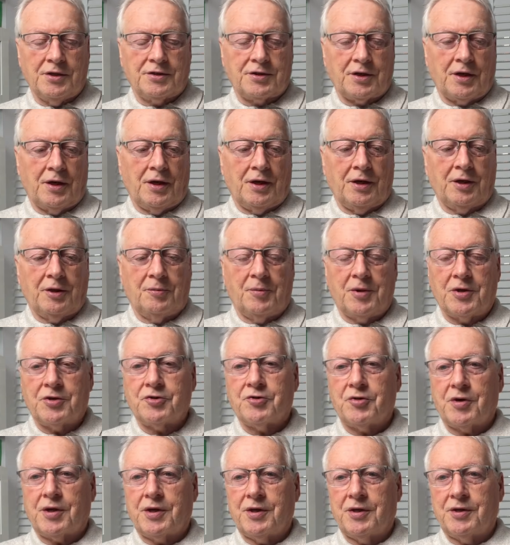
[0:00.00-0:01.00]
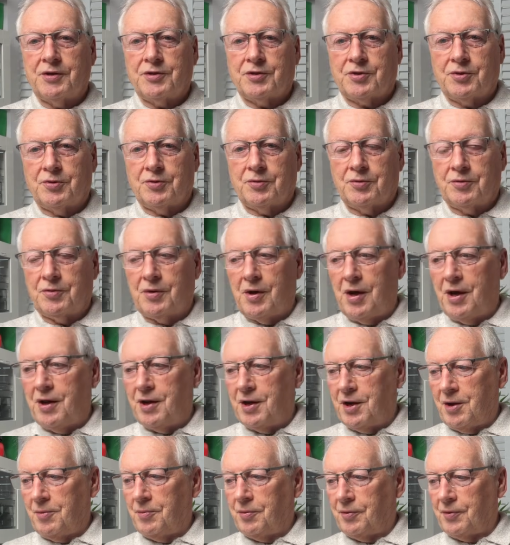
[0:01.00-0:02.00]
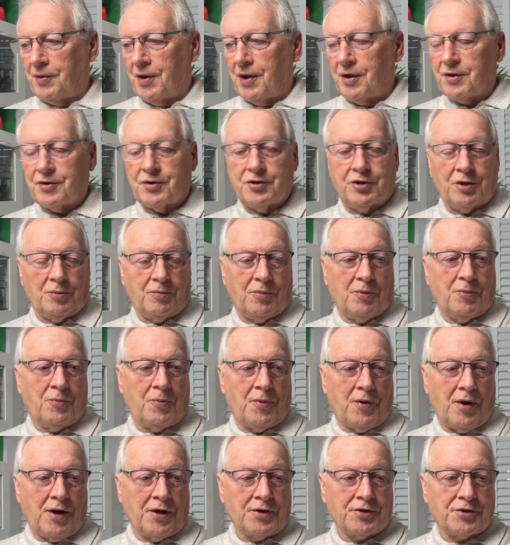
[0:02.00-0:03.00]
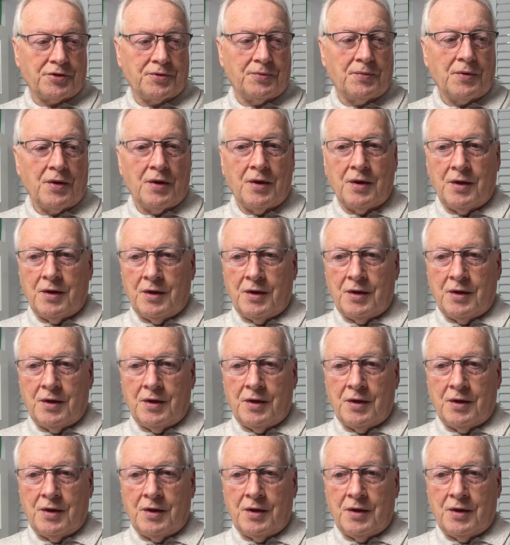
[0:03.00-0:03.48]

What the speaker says: is a little bit tricky to enable that double press.